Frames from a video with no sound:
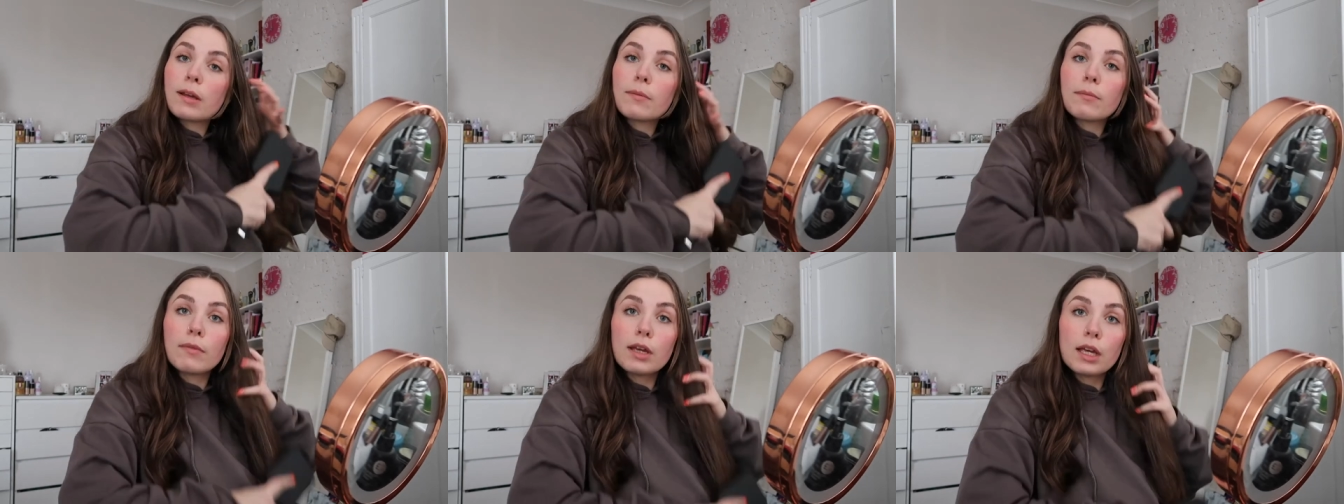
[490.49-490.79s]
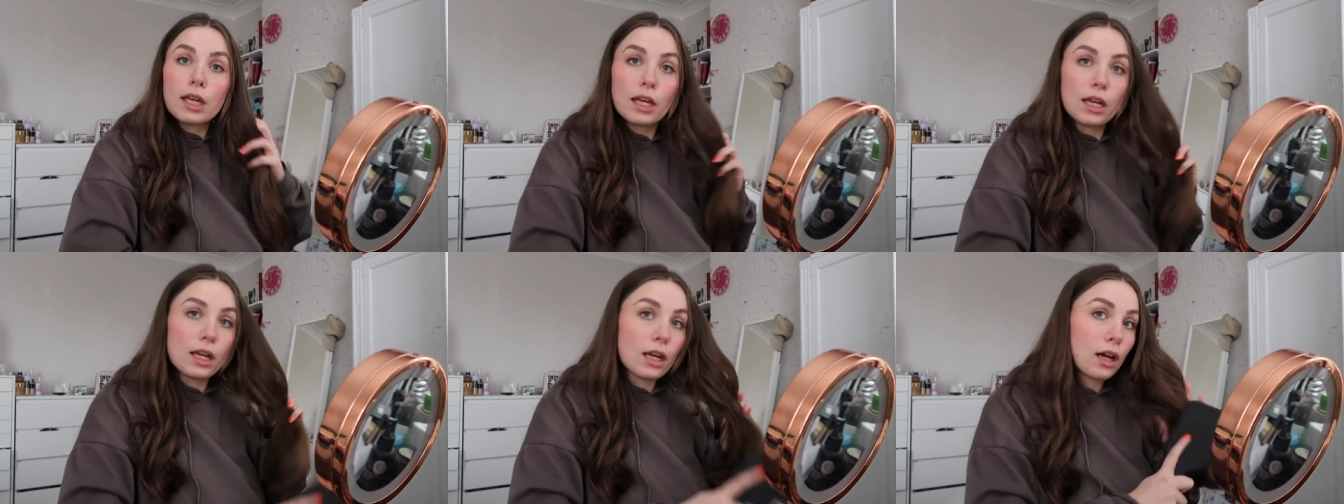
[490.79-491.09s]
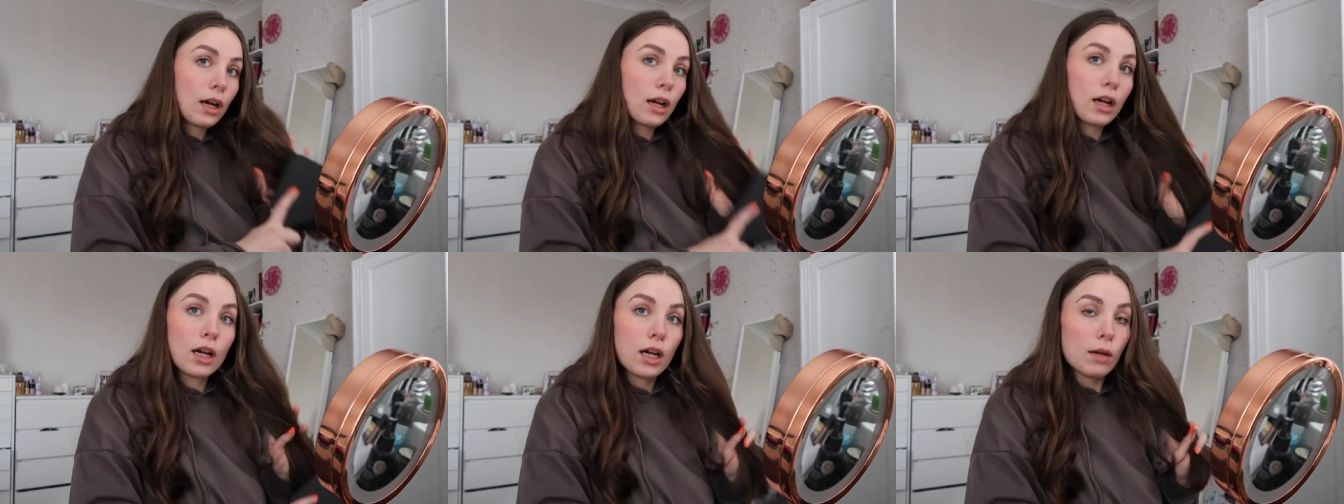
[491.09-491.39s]
me
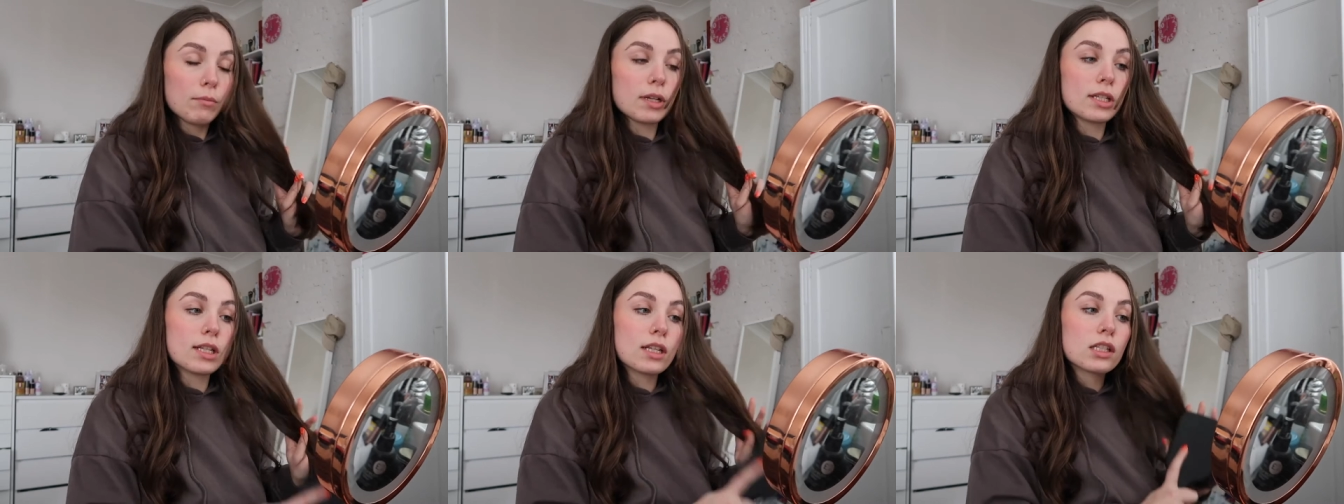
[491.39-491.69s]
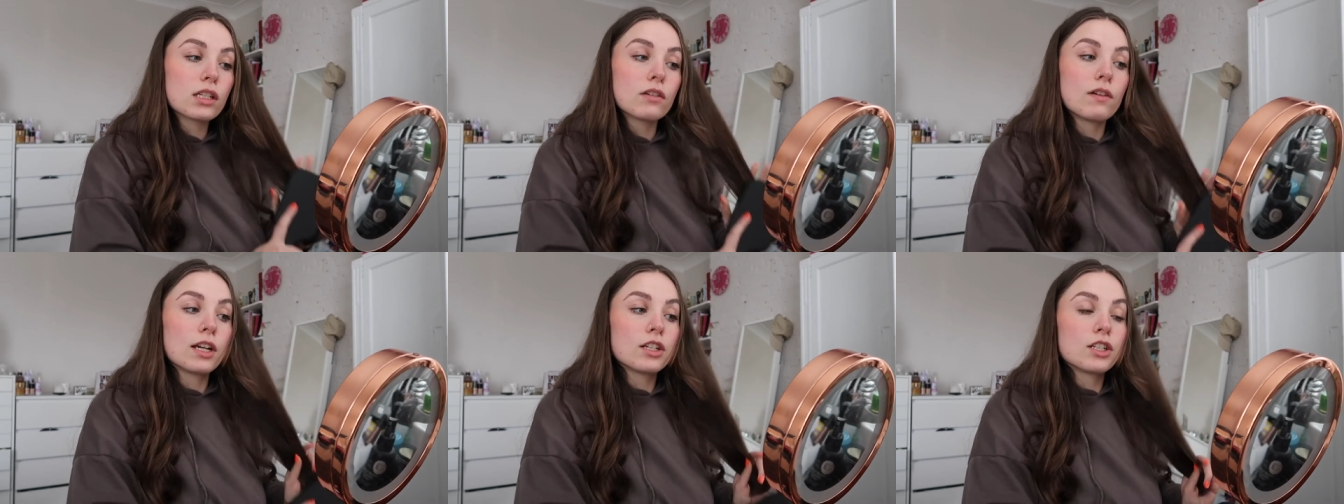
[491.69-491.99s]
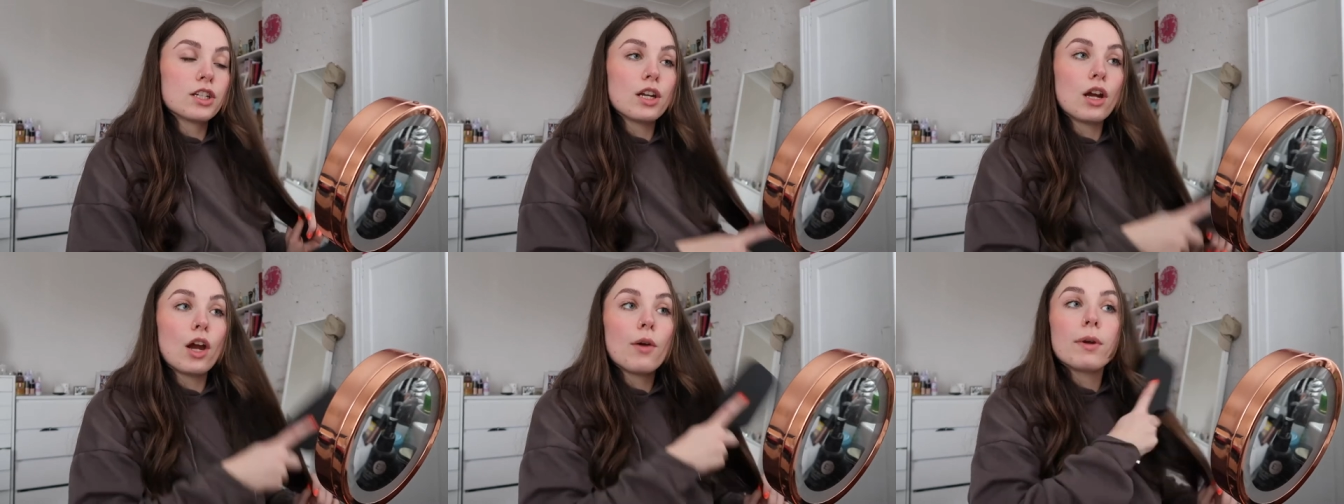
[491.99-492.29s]
and my sister are
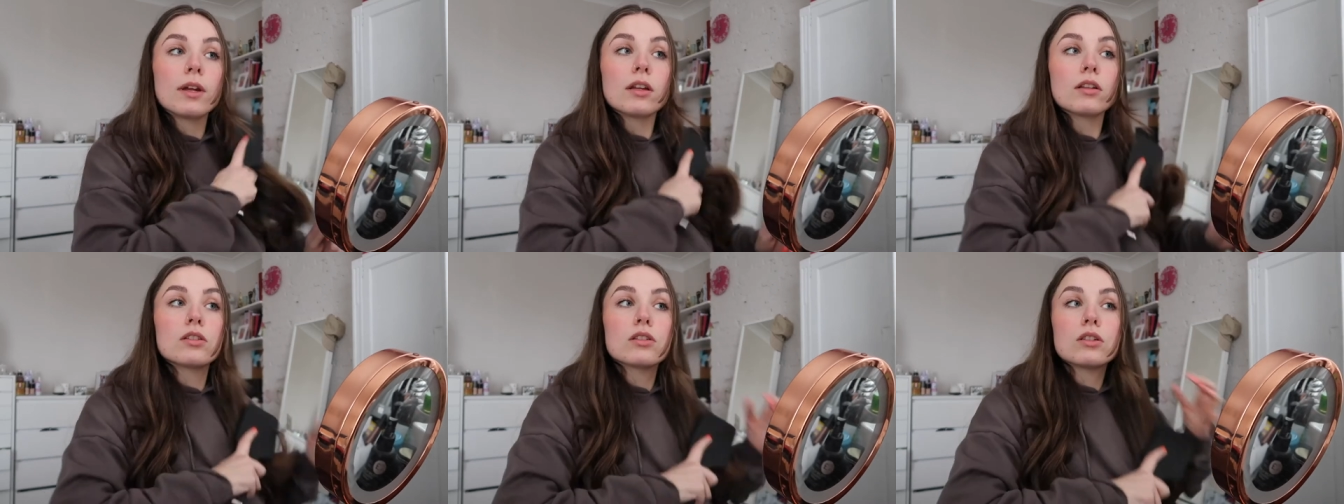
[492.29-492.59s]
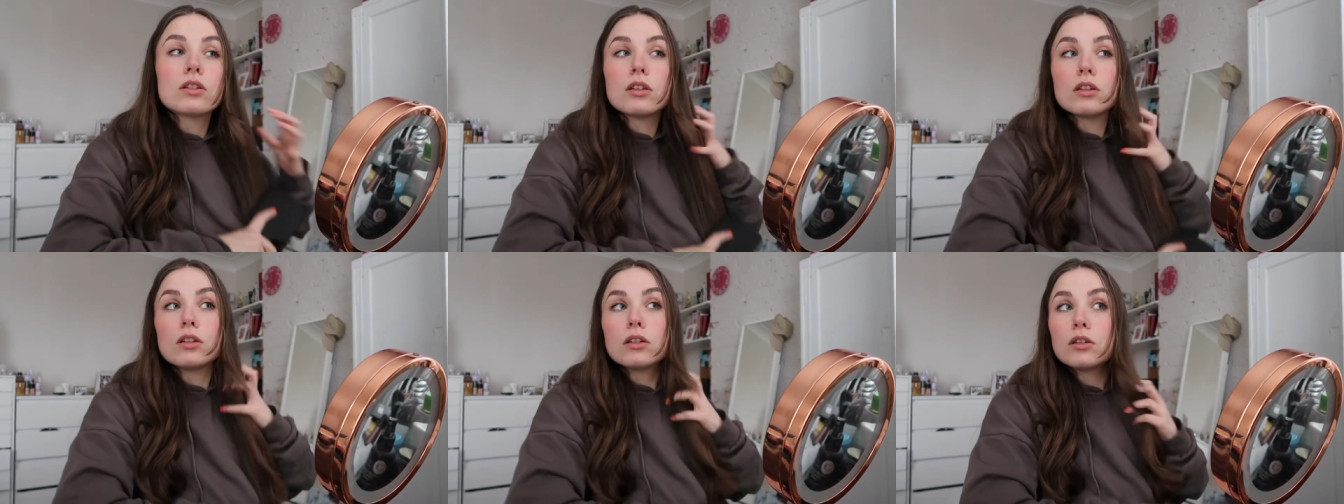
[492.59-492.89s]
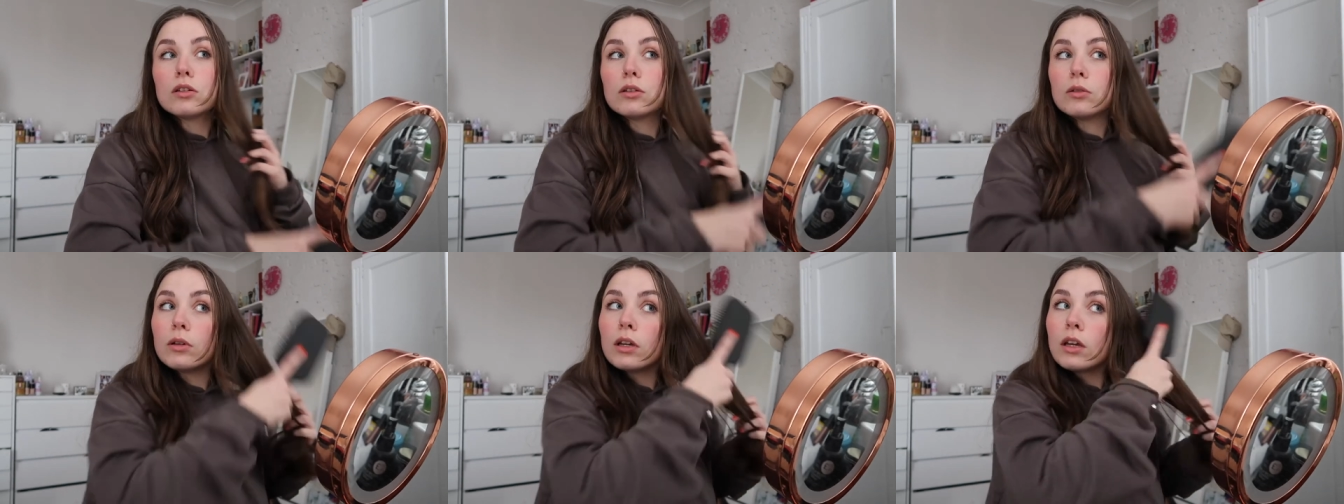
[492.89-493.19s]
actually going
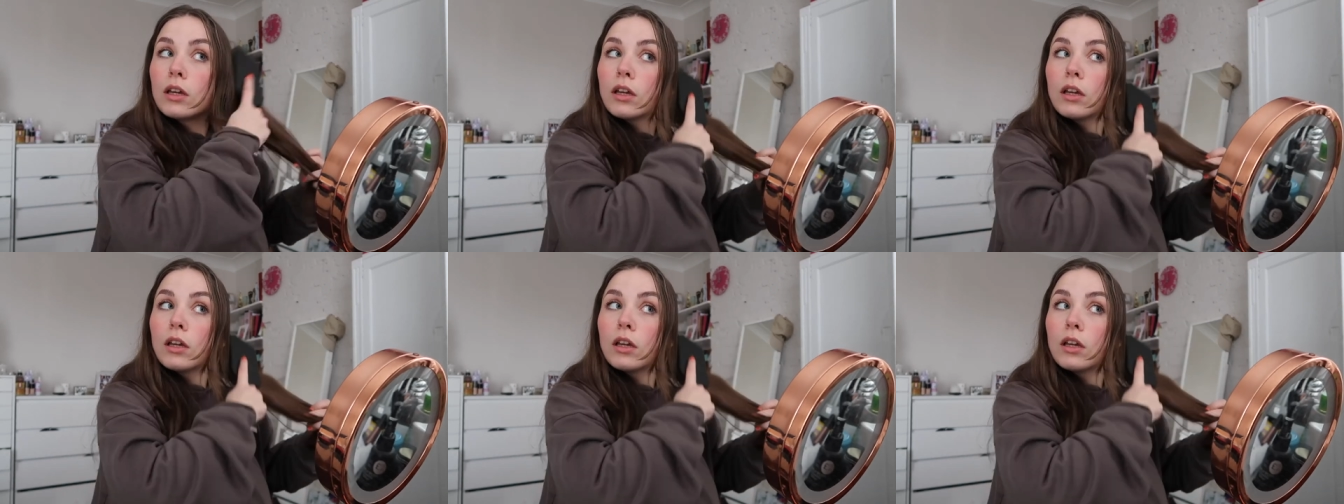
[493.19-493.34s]
to